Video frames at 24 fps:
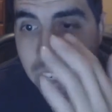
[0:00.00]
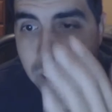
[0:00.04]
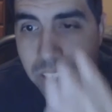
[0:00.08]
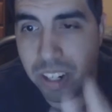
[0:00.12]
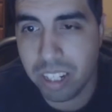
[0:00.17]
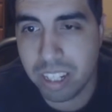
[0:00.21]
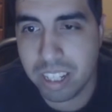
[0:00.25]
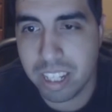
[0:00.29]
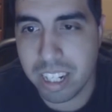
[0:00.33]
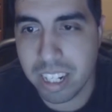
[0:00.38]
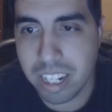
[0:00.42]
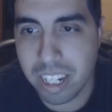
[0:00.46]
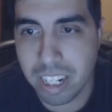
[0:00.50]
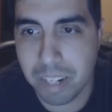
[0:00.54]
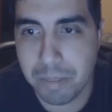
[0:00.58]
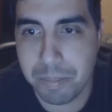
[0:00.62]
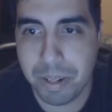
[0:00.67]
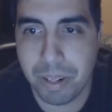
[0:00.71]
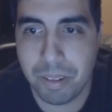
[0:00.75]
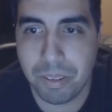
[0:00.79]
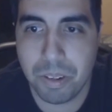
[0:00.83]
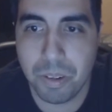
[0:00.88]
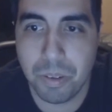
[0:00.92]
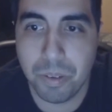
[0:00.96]
You're not thinking
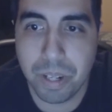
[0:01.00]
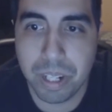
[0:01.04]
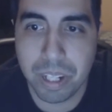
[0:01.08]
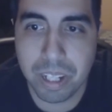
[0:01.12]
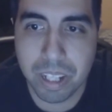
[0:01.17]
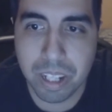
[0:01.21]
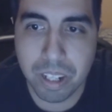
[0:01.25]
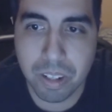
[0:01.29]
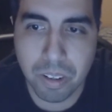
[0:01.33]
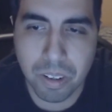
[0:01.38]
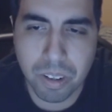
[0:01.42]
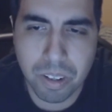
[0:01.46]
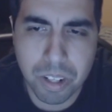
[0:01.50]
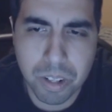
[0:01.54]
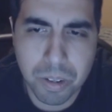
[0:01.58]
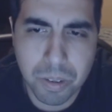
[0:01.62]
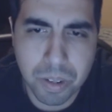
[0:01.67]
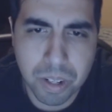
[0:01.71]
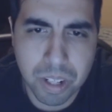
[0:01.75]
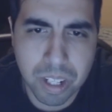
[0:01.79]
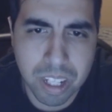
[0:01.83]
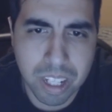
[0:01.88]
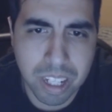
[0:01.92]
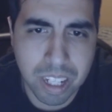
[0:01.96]
about going there, are
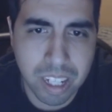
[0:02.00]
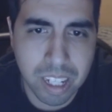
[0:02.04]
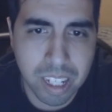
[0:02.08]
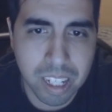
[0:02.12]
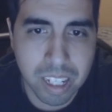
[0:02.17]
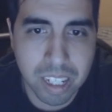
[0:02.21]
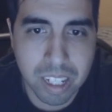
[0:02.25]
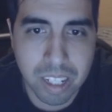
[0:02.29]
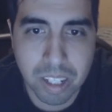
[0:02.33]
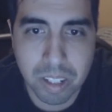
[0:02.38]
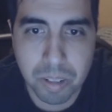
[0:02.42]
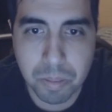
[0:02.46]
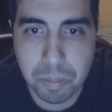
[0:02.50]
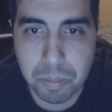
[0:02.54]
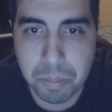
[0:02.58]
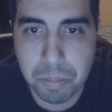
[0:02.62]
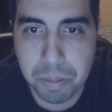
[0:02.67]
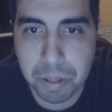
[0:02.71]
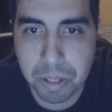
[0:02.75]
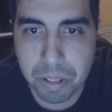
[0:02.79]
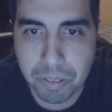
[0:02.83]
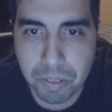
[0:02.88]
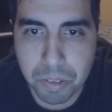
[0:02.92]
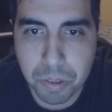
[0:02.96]
you?
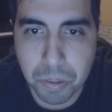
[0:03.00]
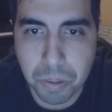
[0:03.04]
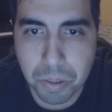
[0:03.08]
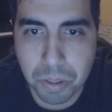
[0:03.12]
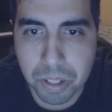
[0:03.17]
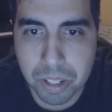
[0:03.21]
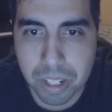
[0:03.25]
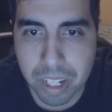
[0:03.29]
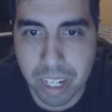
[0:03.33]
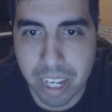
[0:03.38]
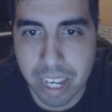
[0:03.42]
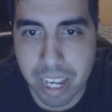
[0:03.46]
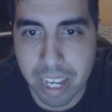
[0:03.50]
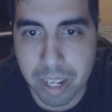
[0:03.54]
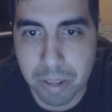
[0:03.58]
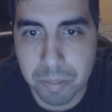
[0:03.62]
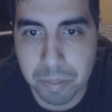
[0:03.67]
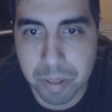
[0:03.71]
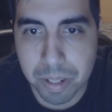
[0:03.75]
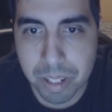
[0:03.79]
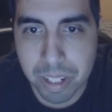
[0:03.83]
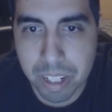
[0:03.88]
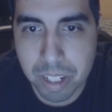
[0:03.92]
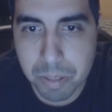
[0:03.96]
But of course I
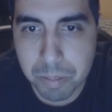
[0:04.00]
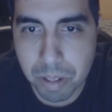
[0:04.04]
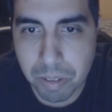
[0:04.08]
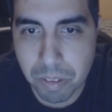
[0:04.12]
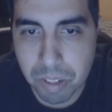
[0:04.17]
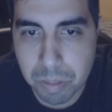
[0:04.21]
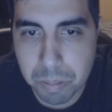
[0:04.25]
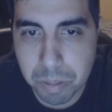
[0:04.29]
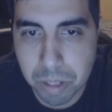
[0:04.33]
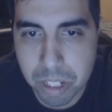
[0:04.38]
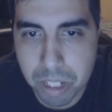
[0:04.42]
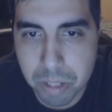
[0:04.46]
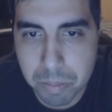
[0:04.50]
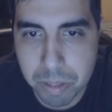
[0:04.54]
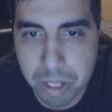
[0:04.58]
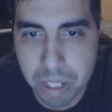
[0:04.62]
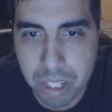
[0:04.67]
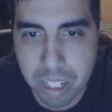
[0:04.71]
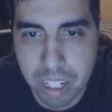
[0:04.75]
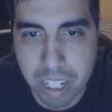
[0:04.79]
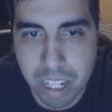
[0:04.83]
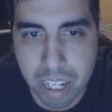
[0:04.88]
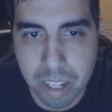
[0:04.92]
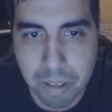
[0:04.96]
am. It's my
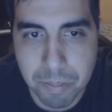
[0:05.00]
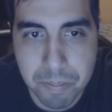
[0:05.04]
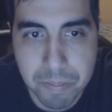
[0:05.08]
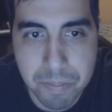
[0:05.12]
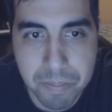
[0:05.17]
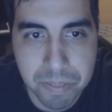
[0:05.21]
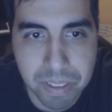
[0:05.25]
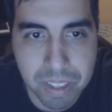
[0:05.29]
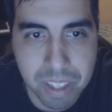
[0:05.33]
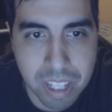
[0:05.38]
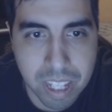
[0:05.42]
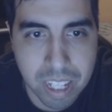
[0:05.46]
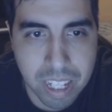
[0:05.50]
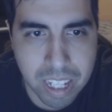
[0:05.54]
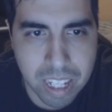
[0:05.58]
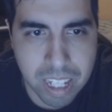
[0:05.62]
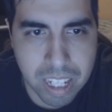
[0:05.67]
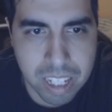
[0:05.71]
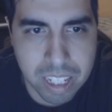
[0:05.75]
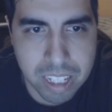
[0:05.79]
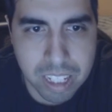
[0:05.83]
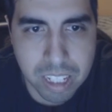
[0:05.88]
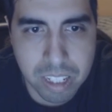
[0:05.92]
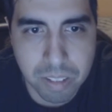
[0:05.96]
responsibility.
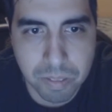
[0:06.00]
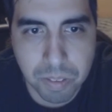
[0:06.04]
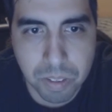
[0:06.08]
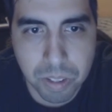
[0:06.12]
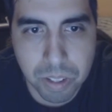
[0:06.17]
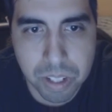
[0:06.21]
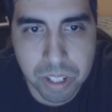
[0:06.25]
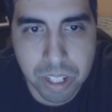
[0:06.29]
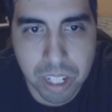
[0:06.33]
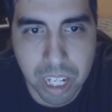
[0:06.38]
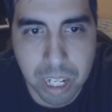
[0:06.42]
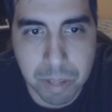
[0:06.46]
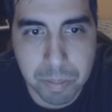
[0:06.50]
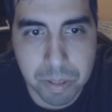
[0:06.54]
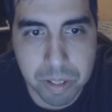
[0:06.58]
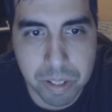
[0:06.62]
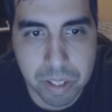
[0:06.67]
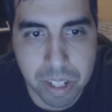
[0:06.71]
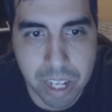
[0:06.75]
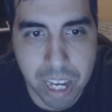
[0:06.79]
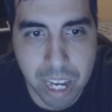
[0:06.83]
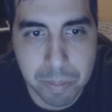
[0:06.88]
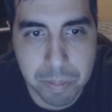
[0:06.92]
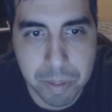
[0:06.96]
It's not the first time
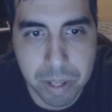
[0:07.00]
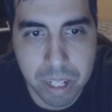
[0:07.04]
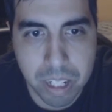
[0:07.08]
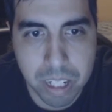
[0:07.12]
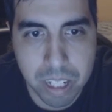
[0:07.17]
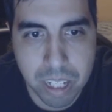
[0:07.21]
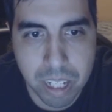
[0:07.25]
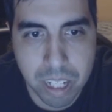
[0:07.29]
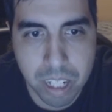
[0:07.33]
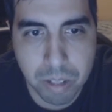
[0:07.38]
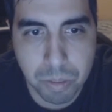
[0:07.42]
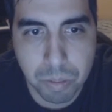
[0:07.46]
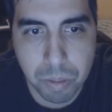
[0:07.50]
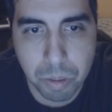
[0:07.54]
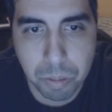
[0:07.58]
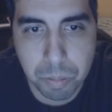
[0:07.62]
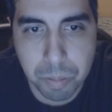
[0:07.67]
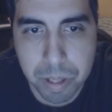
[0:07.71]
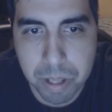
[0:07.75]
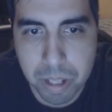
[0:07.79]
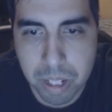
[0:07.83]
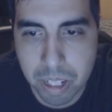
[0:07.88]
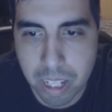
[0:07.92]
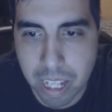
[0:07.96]
this has happened, and it
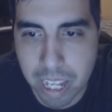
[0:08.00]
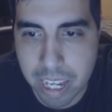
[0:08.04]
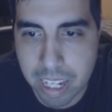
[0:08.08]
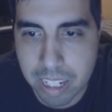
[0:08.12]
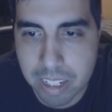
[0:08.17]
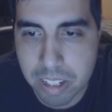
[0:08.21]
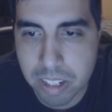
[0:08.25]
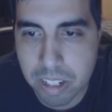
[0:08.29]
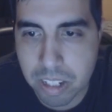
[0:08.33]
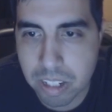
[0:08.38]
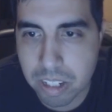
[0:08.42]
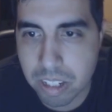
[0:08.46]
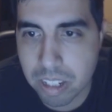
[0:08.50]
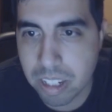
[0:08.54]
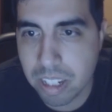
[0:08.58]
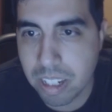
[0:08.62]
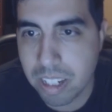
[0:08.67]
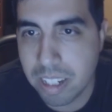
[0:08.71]
won't be the last.